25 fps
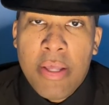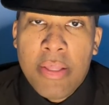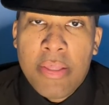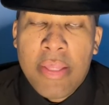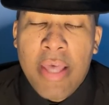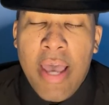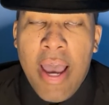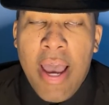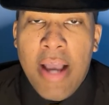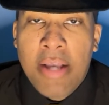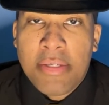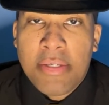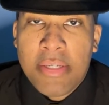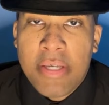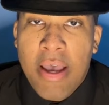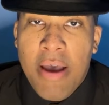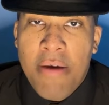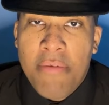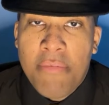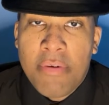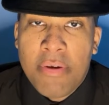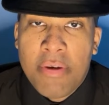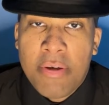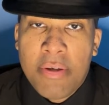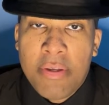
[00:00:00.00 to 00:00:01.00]
They actually
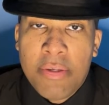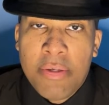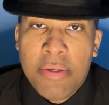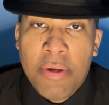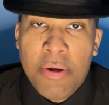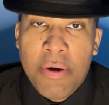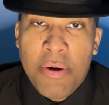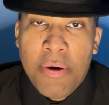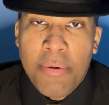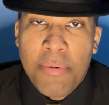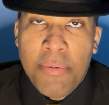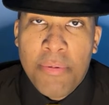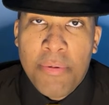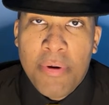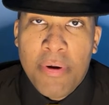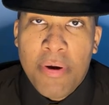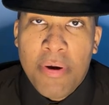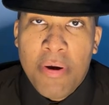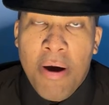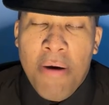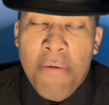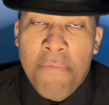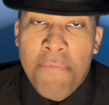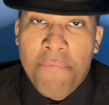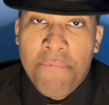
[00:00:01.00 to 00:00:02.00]
have
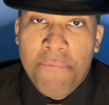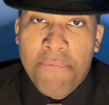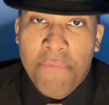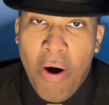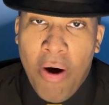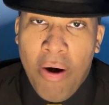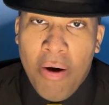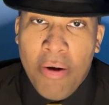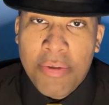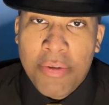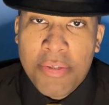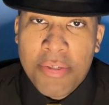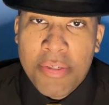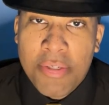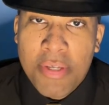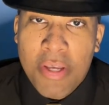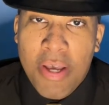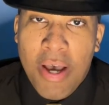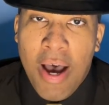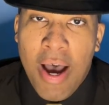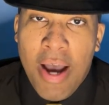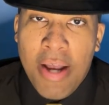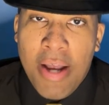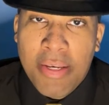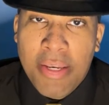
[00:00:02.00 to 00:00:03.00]
a false
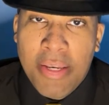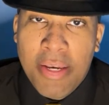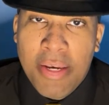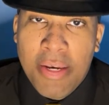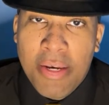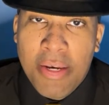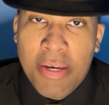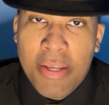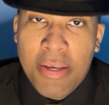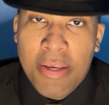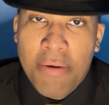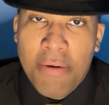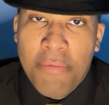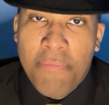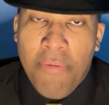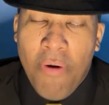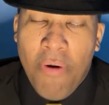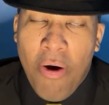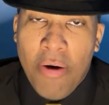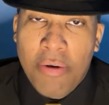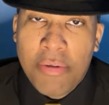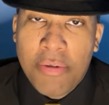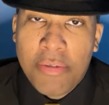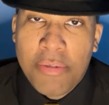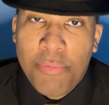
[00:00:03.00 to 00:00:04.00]
identity, a
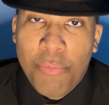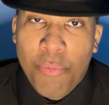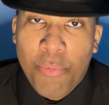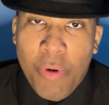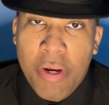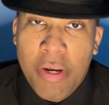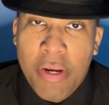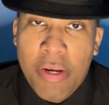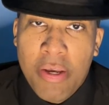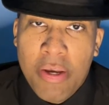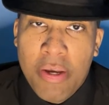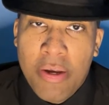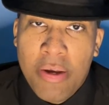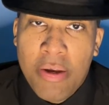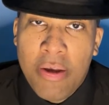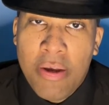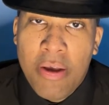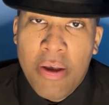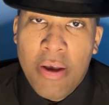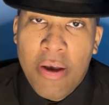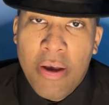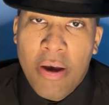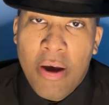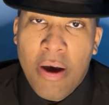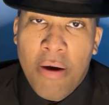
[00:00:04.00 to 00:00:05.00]
false reading
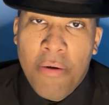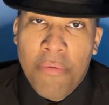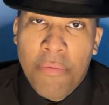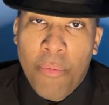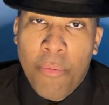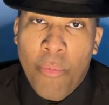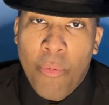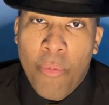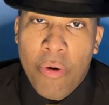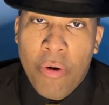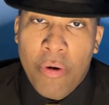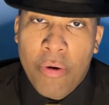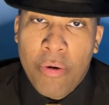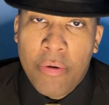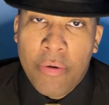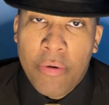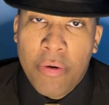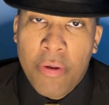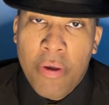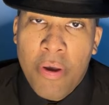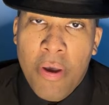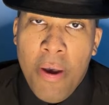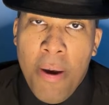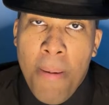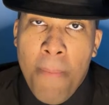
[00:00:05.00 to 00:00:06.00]
of the
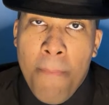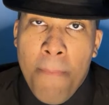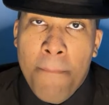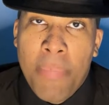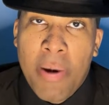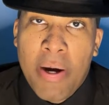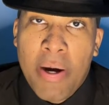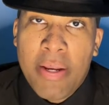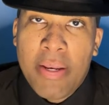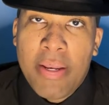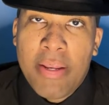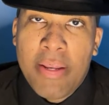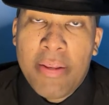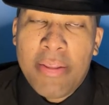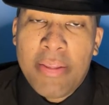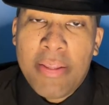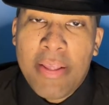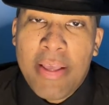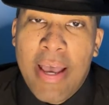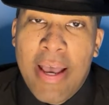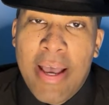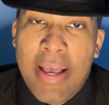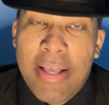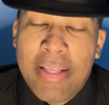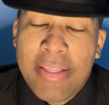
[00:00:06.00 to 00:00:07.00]
world, but
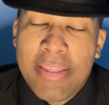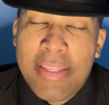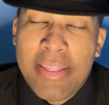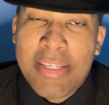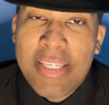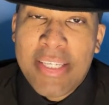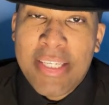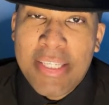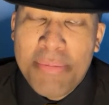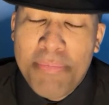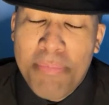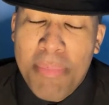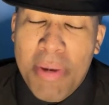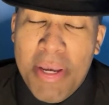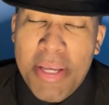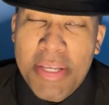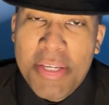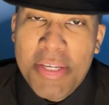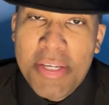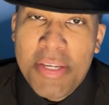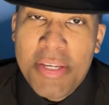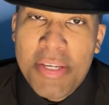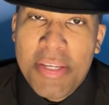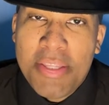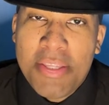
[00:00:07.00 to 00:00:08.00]
the
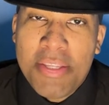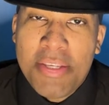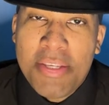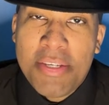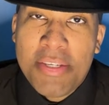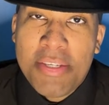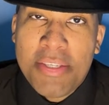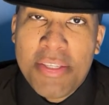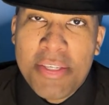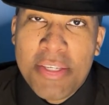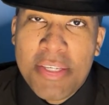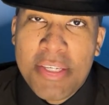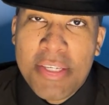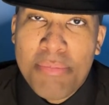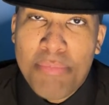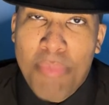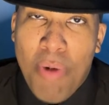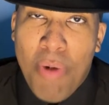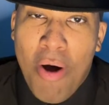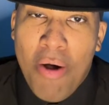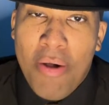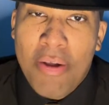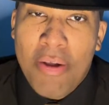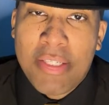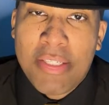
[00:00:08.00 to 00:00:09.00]
smidgen, just the
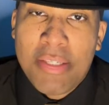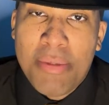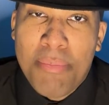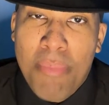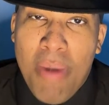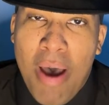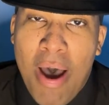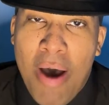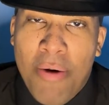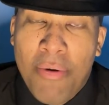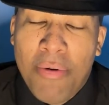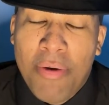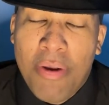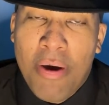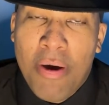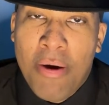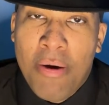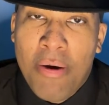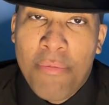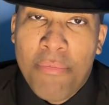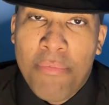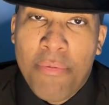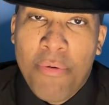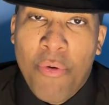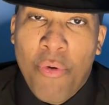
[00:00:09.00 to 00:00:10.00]
smallest amount
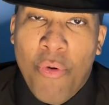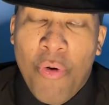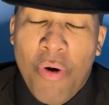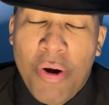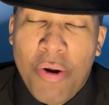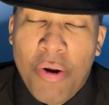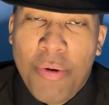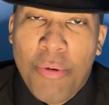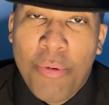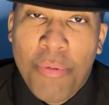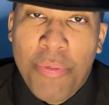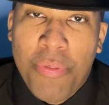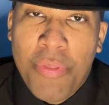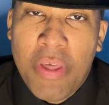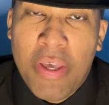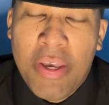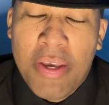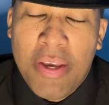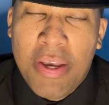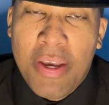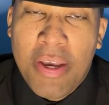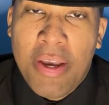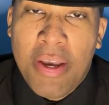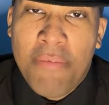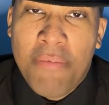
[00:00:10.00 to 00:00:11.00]
of critical
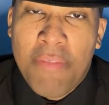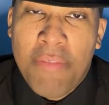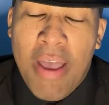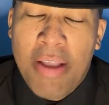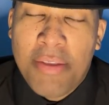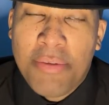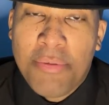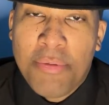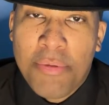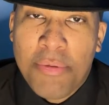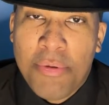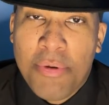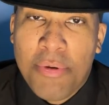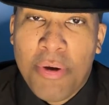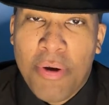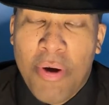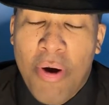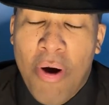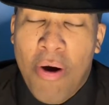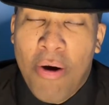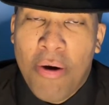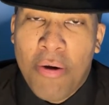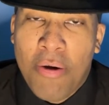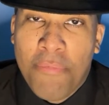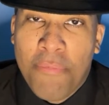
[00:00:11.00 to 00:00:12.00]
thinking, if that's what you can
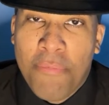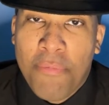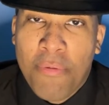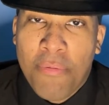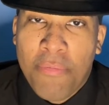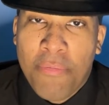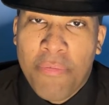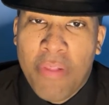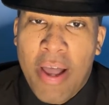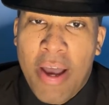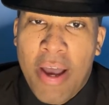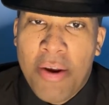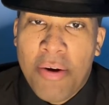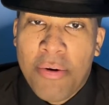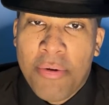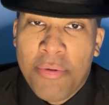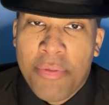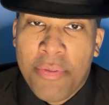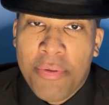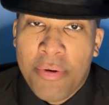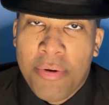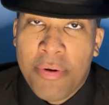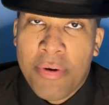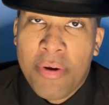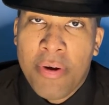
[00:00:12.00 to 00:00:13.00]
call it for a flat
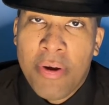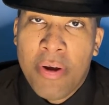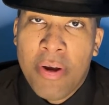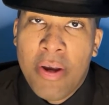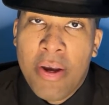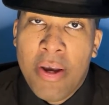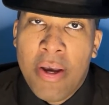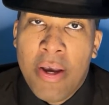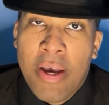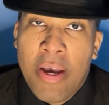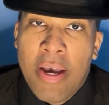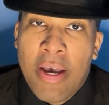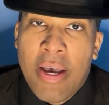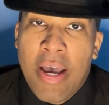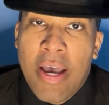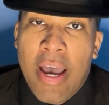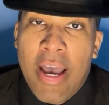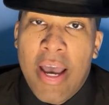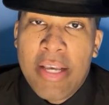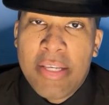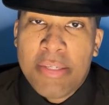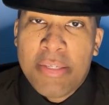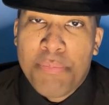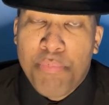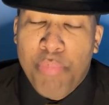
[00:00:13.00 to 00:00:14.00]
earther,
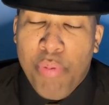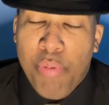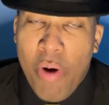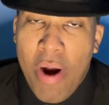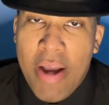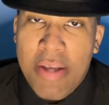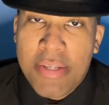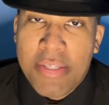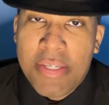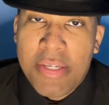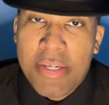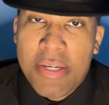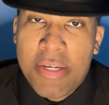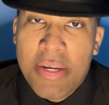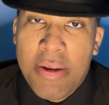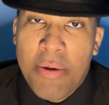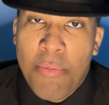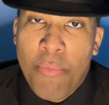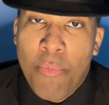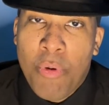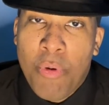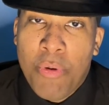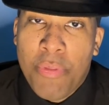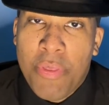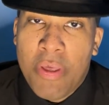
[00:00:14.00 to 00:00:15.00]
is present
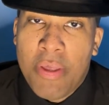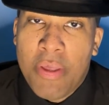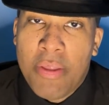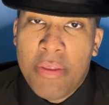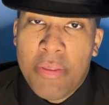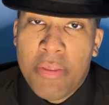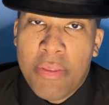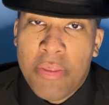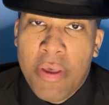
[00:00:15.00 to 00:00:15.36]
within